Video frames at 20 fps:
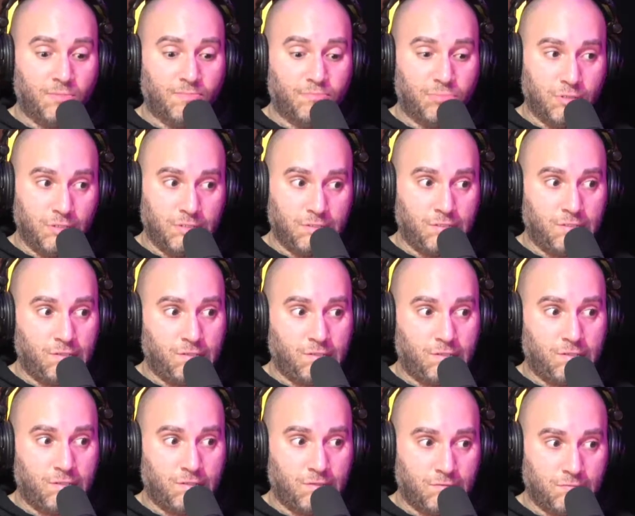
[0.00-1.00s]
bring that
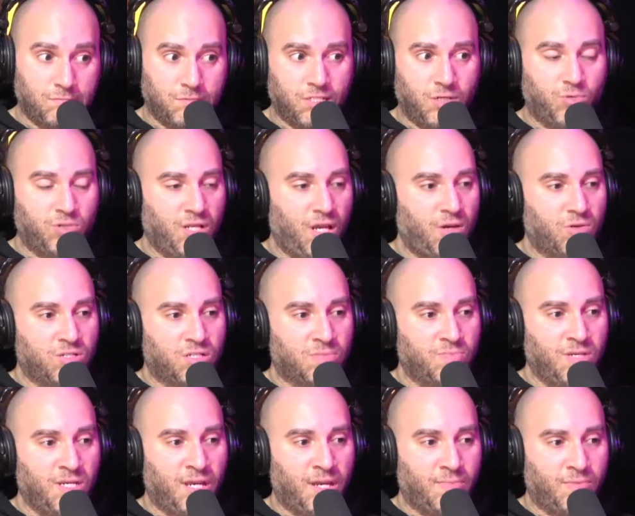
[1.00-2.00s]
shit over. It was just
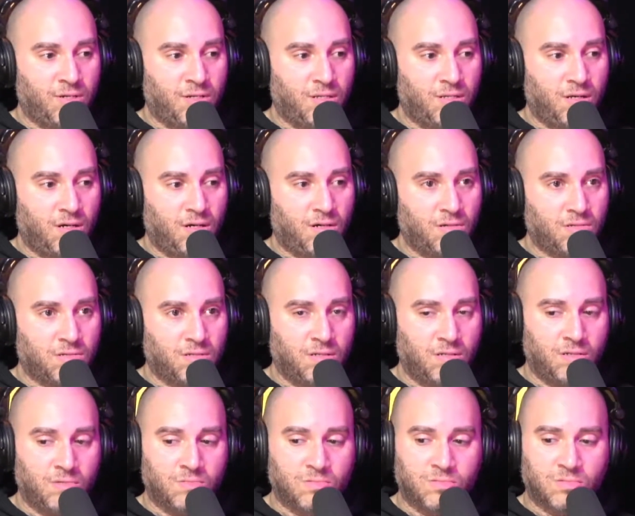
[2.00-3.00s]
me, Amber, and the dogs, and
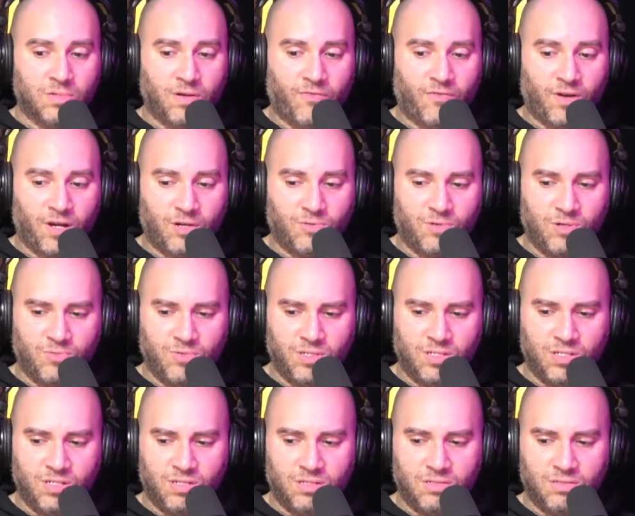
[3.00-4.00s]
then I forgot what we
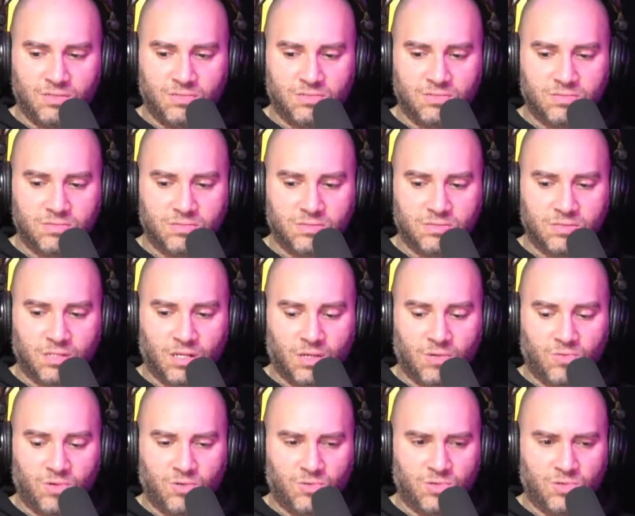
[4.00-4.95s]
did. Like we were